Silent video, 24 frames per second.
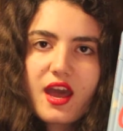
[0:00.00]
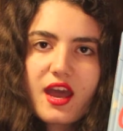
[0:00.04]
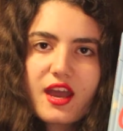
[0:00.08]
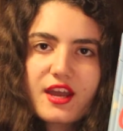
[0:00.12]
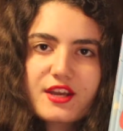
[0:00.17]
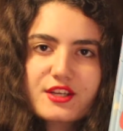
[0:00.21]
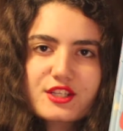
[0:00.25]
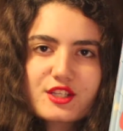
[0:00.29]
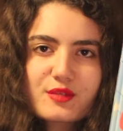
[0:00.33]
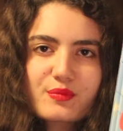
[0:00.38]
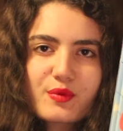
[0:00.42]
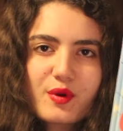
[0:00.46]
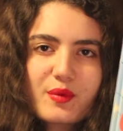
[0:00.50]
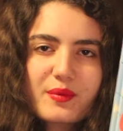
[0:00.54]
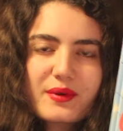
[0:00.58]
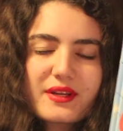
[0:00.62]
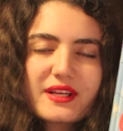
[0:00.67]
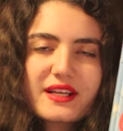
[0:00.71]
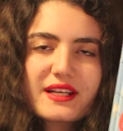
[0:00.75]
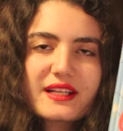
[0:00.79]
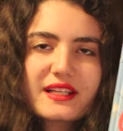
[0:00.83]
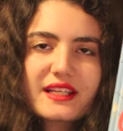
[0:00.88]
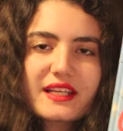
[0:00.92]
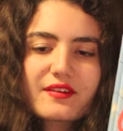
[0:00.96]
I should
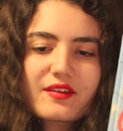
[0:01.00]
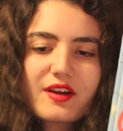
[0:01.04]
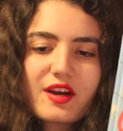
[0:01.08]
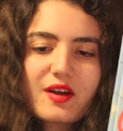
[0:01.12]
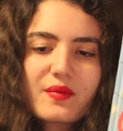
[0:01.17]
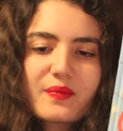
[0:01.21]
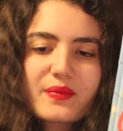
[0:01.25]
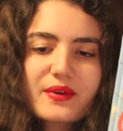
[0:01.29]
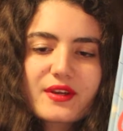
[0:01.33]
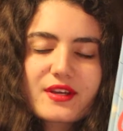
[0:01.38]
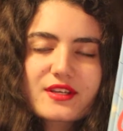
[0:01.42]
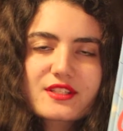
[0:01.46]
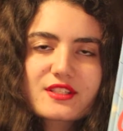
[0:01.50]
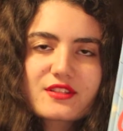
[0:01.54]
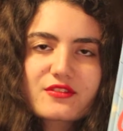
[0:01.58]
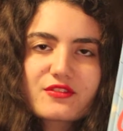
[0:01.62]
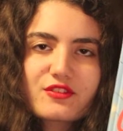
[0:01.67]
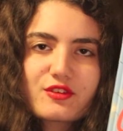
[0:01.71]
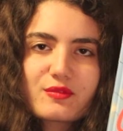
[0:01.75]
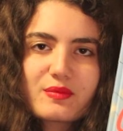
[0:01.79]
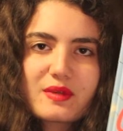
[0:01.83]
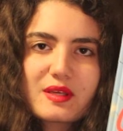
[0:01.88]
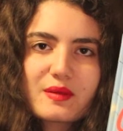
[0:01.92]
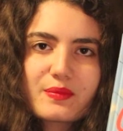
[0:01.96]
probably clear up because a
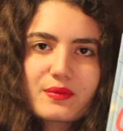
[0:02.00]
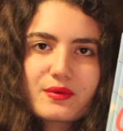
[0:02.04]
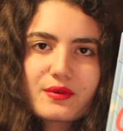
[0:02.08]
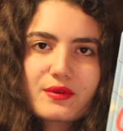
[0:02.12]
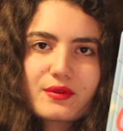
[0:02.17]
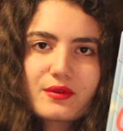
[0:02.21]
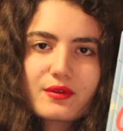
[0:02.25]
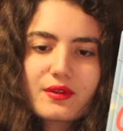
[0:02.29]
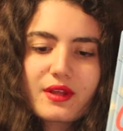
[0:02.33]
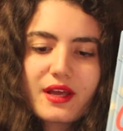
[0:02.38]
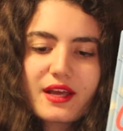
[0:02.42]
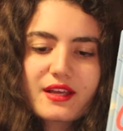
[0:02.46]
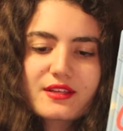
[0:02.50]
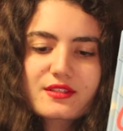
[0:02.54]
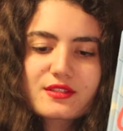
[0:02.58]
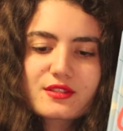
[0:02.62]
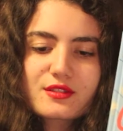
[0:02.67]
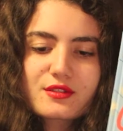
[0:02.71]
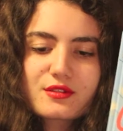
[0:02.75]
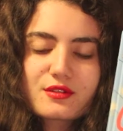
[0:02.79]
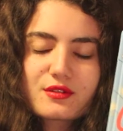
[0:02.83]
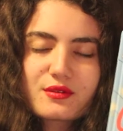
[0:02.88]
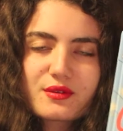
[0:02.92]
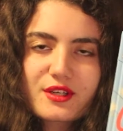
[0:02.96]
few people at
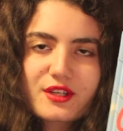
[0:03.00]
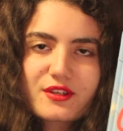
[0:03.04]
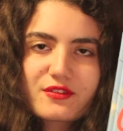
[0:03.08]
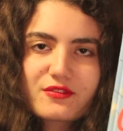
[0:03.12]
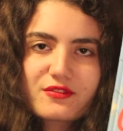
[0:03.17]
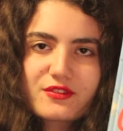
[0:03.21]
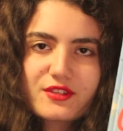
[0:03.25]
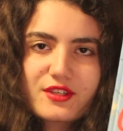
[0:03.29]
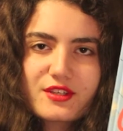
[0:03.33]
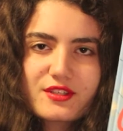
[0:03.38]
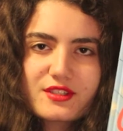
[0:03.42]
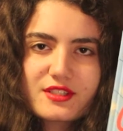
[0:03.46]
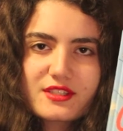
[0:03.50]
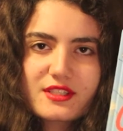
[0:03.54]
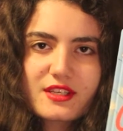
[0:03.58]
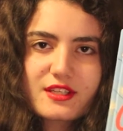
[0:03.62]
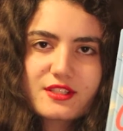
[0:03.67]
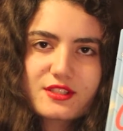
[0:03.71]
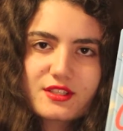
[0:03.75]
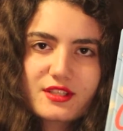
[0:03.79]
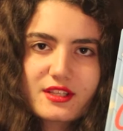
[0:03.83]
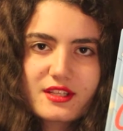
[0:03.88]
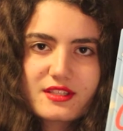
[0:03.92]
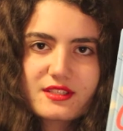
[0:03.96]
school were confused because I
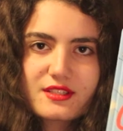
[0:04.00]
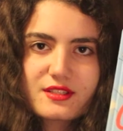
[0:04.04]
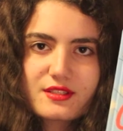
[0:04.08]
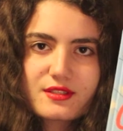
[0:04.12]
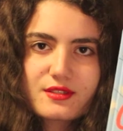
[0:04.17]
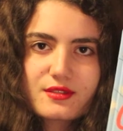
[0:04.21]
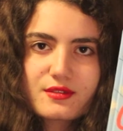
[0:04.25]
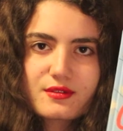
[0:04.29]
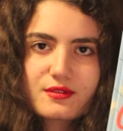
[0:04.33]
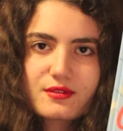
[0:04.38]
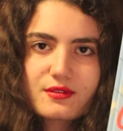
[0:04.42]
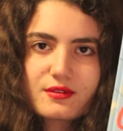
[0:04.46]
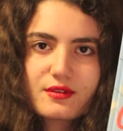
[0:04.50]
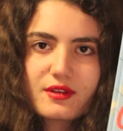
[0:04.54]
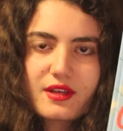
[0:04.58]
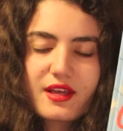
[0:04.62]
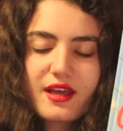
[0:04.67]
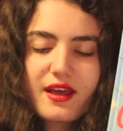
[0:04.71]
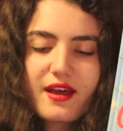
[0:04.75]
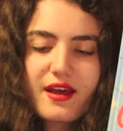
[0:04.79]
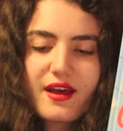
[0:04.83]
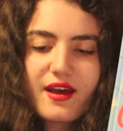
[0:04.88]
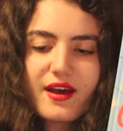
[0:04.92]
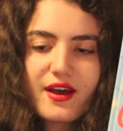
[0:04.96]
took this into school
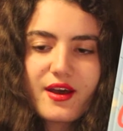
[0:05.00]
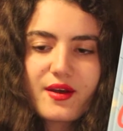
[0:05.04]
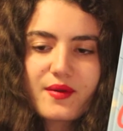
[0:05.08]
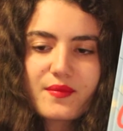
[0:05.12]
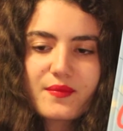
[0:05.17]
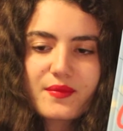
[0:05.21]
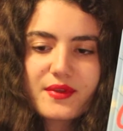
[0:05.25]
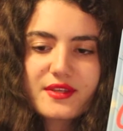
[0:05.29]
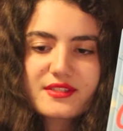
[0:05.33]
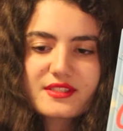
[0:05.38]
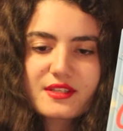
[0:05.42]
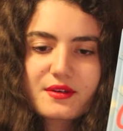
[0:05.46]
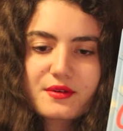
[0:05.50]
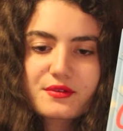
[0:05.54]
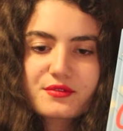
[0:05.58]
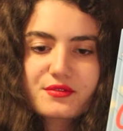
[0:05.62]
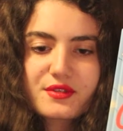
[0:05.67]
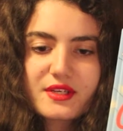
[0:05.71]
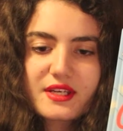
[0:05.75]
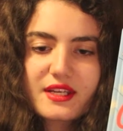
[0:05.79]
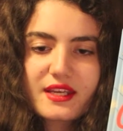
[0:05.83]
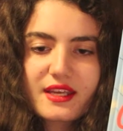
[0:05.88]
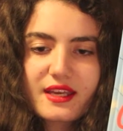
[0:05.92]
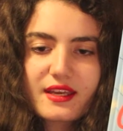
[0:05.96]
because um, I was
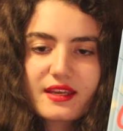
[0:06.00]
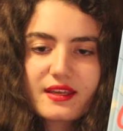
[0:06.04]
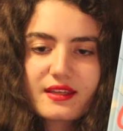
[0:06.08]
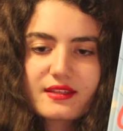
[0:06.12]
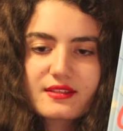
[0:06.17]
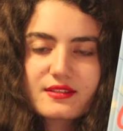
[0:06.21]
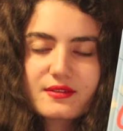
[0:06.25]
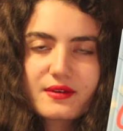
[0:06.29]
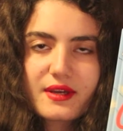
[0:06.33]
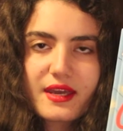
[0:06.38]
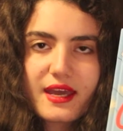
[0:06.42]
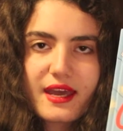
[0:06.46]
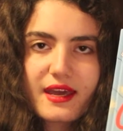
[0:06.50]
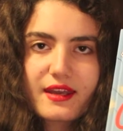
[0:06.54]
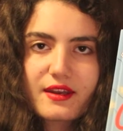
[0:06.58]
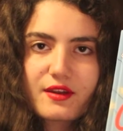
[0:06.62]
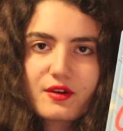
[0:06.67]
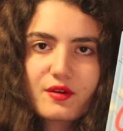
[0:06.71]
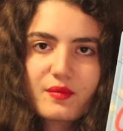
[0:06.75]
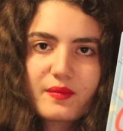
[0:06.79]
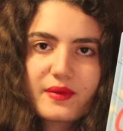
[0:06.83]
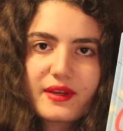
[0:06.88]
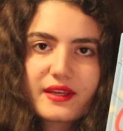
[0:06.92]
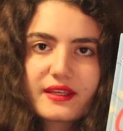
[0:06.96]
reading it and so I had it
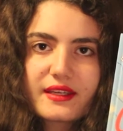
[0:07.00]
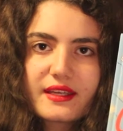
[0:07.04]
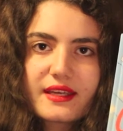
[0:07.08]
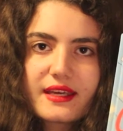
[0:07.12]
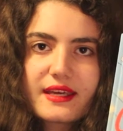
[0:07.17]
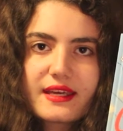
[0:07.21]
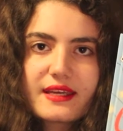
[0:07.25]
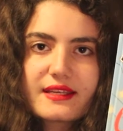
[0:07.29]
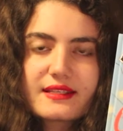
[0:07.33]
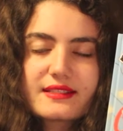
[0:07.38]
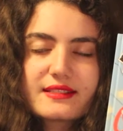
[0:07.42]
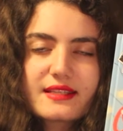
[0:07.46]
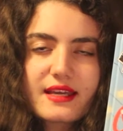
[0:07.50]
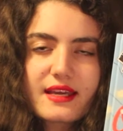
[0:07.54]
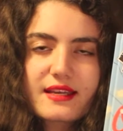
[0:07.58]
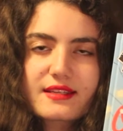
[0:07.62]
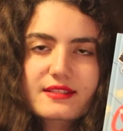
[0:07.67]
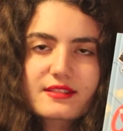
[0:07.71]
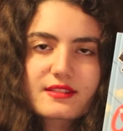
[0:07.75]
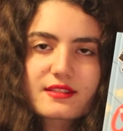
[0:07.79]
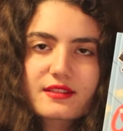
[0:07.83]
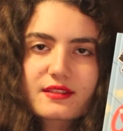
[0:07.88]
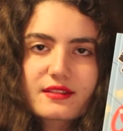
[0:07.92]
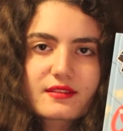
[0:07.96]
on my
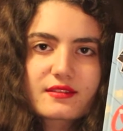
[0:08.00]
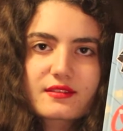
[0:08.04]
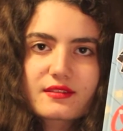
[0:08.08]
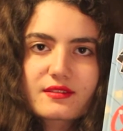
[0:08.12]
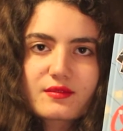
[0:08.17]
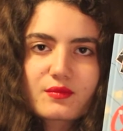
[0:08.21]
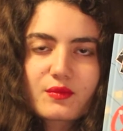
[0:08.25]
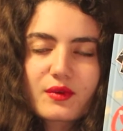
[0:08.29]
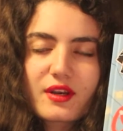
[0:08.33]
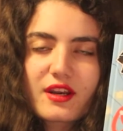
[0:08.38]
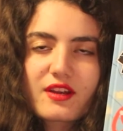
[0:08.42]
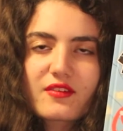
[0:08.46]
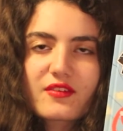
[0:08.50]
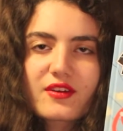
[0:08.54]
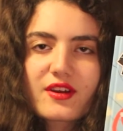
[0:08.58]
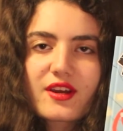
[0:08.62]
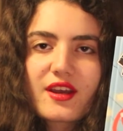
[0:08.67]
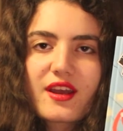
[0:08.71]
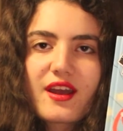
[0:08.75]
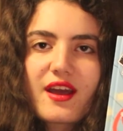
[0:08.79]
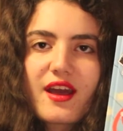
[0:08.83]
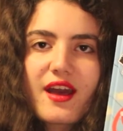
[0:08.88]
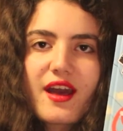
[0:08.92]
desk and whatever.